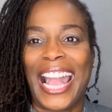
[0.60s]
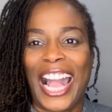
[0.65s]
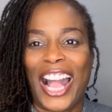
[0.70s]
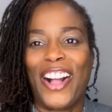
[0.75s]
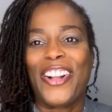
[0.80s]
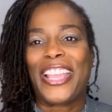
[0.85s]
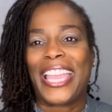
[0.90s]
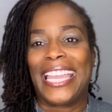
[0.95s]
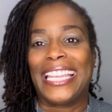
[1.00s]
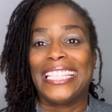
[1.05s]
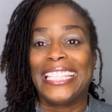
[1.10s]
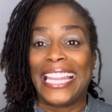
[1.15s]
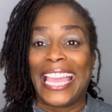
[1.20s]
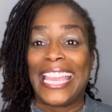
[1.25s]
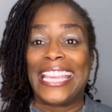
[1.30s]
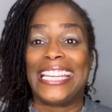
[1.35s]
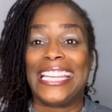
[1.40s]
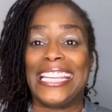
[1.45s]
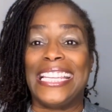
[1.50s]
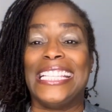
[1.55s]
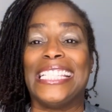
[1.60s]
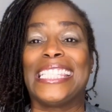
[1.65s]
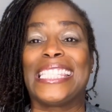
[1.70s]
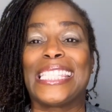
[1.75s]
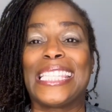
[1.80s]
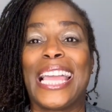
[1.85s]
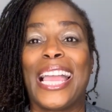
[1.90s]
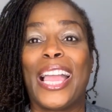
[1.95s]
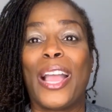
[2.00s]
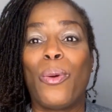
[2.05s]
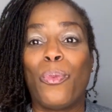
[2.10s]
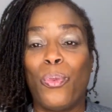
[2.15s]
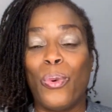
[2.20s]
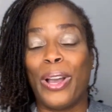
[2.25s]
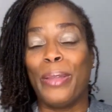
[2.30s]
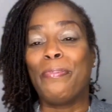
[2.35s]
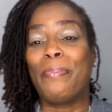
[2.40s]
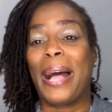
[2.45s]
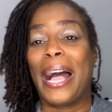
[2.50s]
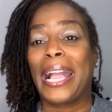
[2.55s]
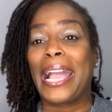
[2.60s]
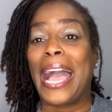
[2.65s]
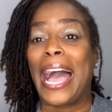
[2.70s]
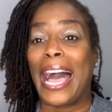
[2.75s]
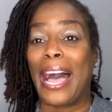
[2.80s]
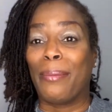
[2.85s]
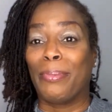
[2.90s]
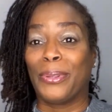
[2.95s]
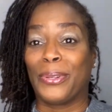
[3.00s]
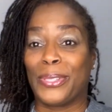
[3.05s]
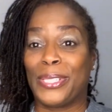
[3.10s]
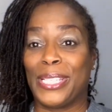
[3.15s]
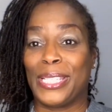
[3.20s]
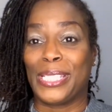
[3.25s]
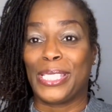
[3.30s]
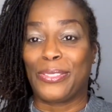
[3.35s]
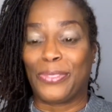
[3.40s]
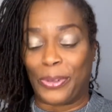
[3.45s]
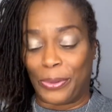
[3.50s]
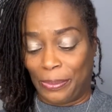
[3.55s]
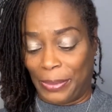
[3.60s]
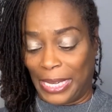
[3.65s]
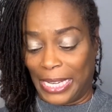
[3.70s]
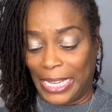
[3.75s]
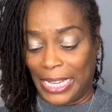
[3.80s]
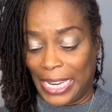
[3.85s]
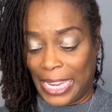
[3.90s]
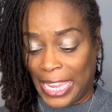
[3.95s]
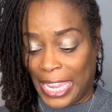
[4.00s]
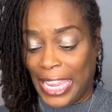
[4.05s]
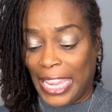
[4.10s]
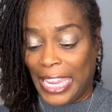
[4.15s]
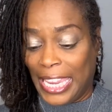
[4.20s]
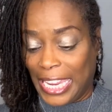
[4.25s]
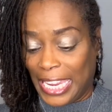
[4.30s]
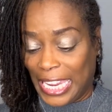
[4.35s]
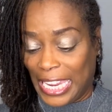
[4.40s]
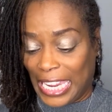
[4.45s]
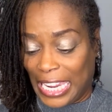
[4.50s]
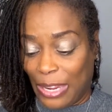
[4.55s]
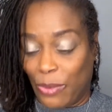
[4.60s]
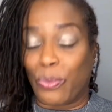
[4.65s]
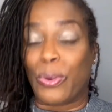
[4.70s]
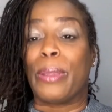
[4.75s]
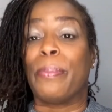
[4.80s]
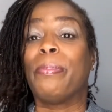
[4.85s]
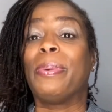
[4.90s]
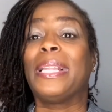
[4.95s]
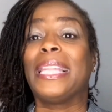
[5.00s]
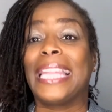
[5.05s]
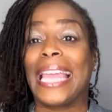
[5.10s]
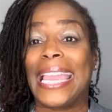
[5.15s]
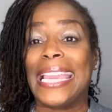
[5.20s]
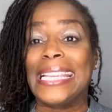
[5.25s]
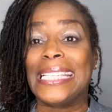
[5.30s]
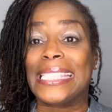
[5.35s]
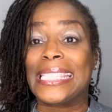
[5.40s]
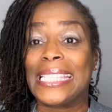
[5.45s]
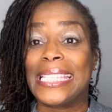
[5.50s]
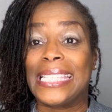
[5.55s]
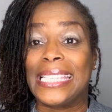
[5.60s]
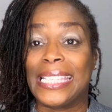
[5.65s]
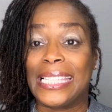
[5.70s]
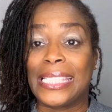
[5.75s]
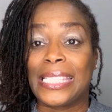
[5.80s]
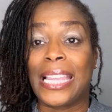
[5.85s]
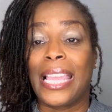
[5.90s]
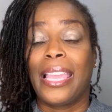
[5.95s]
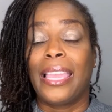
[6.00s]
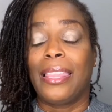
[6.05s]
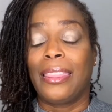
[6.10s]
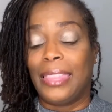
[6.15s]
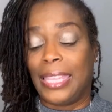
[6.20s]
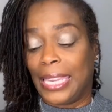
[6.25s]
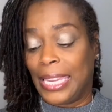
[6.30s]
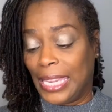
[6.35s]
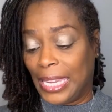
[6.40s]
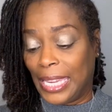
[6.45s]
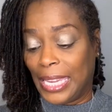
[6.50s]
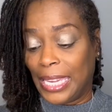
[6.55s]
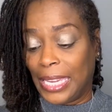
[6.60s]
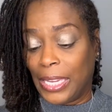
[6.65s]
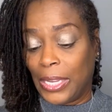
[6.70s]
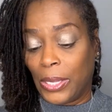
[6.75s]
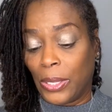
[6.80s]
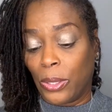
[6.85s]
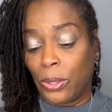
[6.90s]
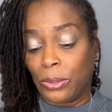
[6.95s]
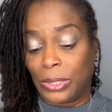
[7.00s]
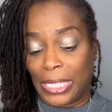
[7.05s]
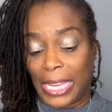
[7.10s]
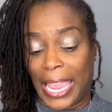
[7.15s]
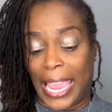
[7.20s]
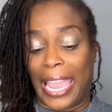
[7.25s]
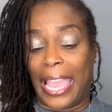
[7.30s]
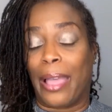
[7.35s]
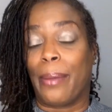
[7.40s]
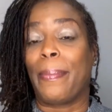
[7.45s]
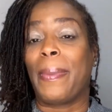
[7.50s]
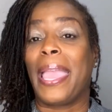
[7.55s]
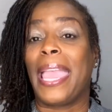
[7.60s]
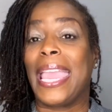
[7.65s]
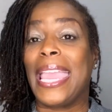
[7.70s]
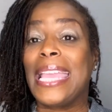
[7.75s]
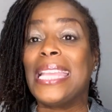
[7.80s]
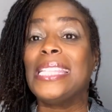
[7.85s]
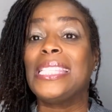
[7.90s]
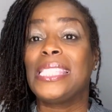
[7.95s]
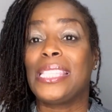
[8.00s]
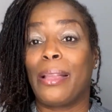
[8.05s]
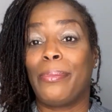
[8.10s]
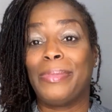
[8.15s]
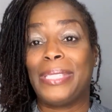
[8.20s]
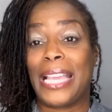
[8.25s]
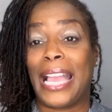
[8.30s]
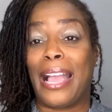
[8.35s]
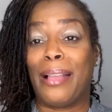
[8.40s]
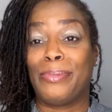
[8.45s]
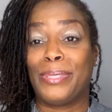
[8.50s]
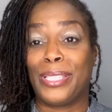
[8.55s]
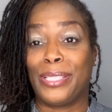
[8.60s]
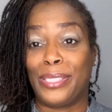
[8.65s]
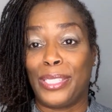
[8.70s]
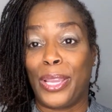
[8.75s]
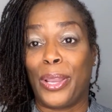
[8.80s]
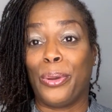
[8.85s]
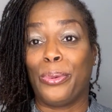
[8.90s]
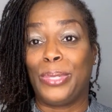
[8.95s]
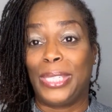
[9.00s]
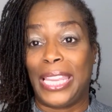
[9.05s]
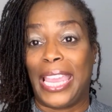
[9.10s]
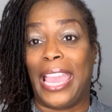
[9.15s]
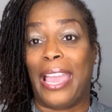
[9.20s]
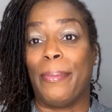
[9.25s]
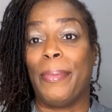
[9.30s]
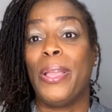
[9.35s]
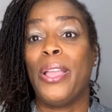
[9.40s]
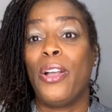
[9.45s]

Okay, ladies, what my cobbler does for me, he replaces the heel tap and sometimes the toe tap